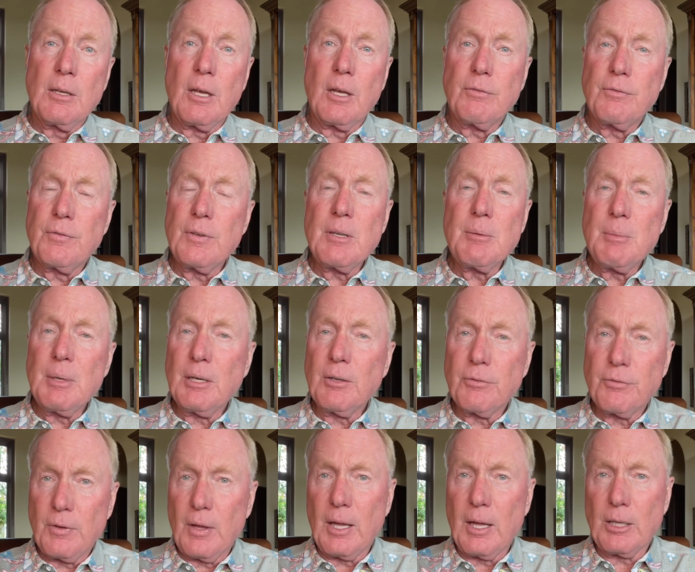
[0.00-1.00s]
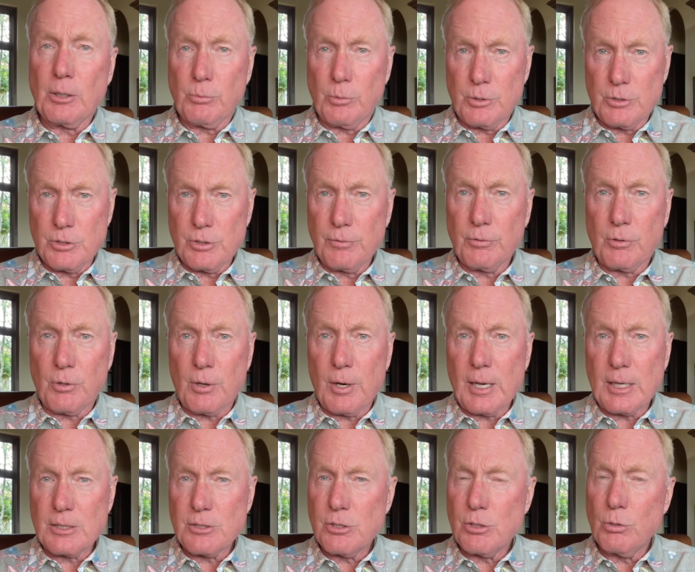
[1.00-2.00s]
female followers of
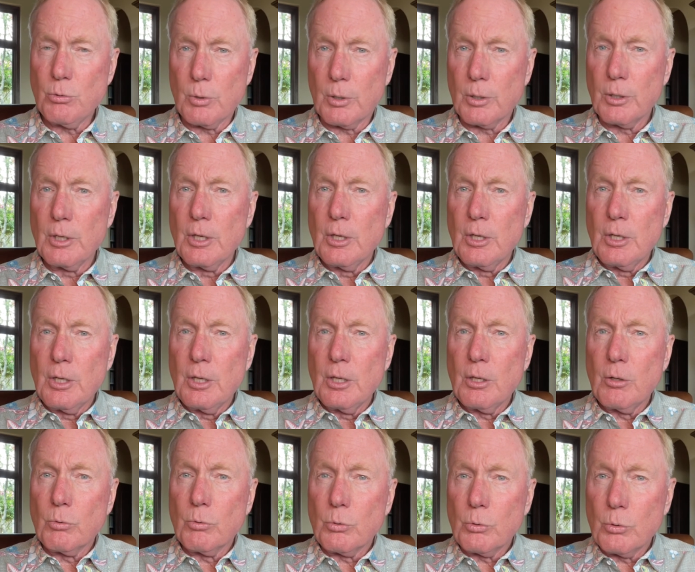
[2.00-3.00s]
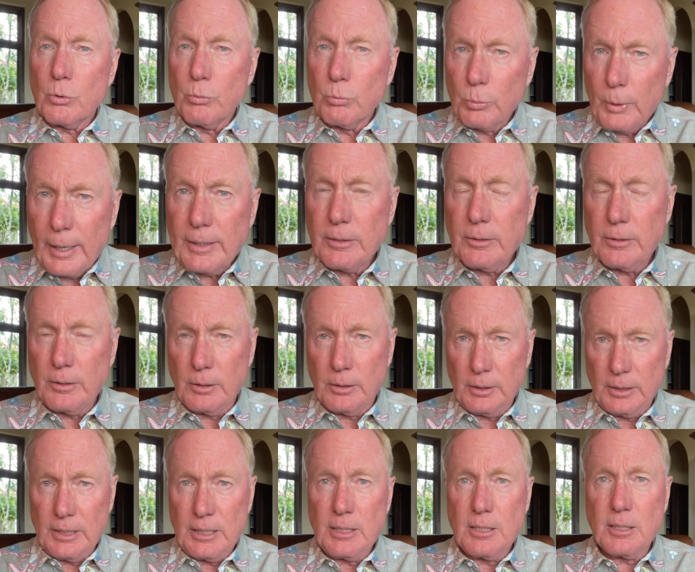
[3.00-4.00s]
Christ who were
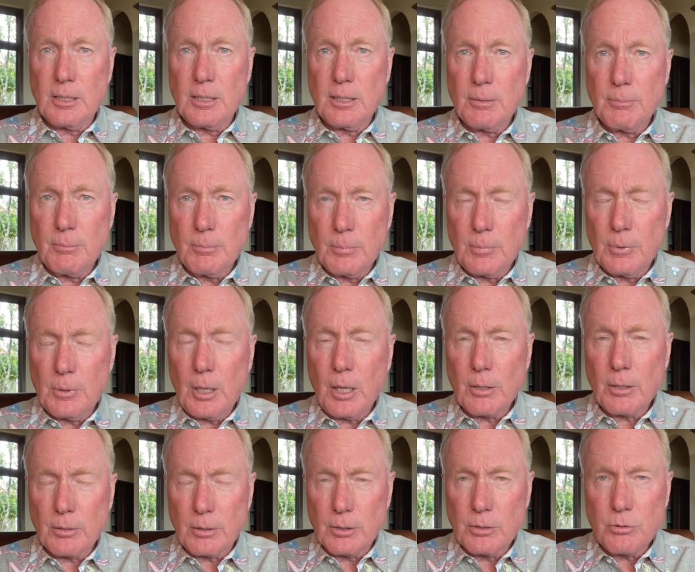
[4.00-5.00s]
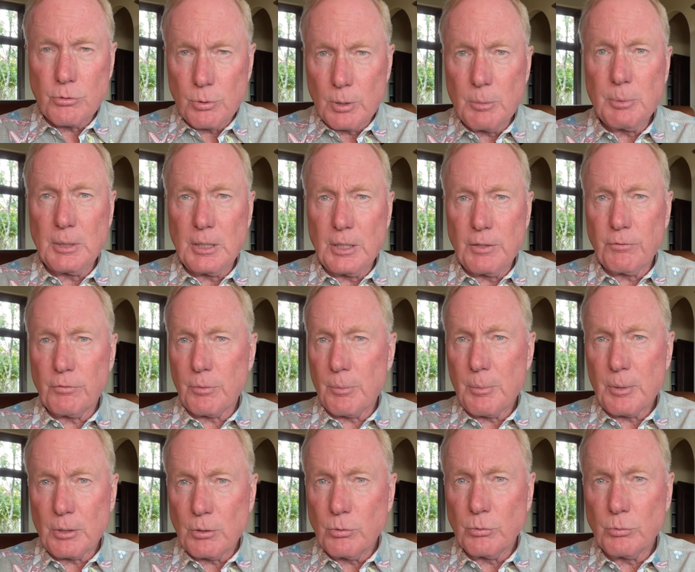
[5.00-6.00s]
regularly contributing from
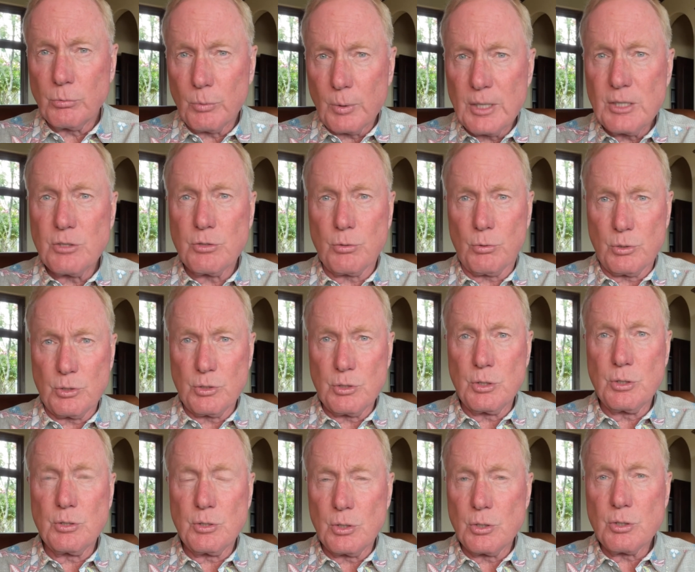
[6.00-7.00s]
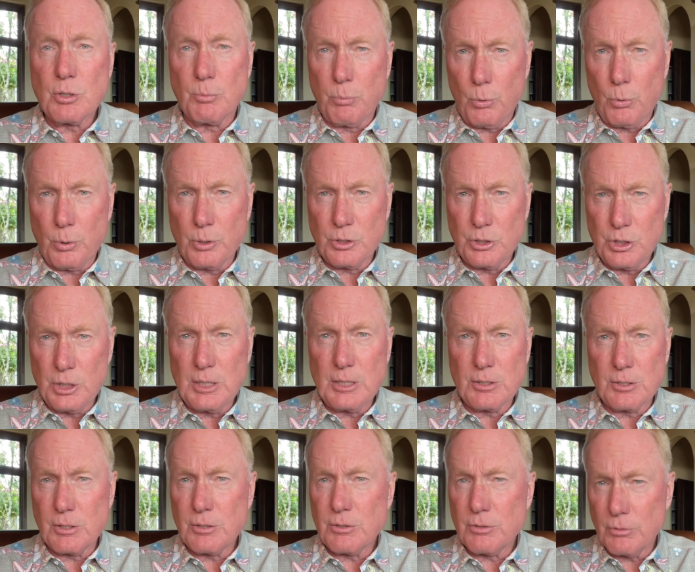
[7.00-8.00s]
their own resources to support
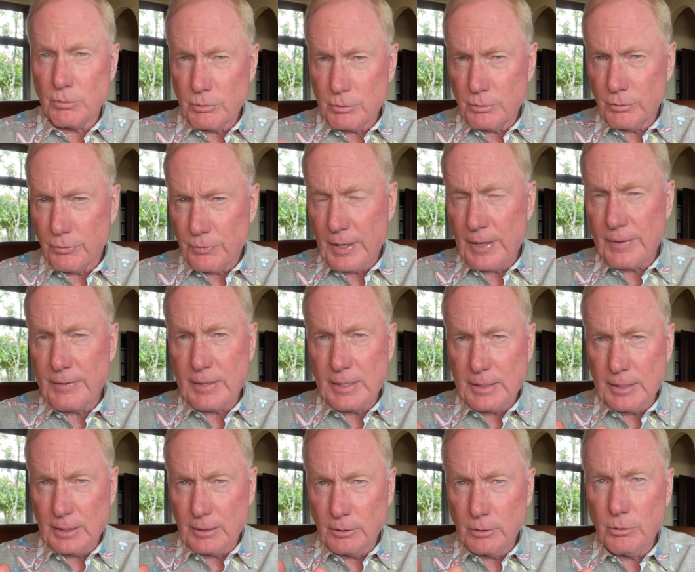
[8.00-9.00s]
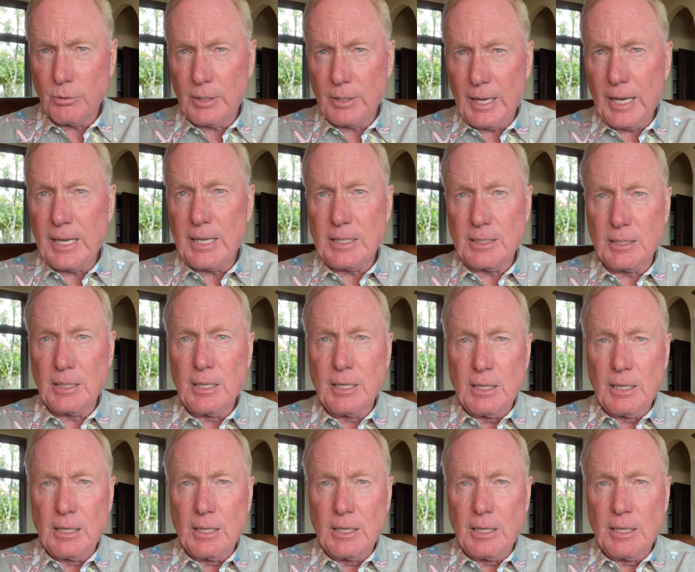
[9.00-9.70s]
Jesus. You'll find that in Luke 8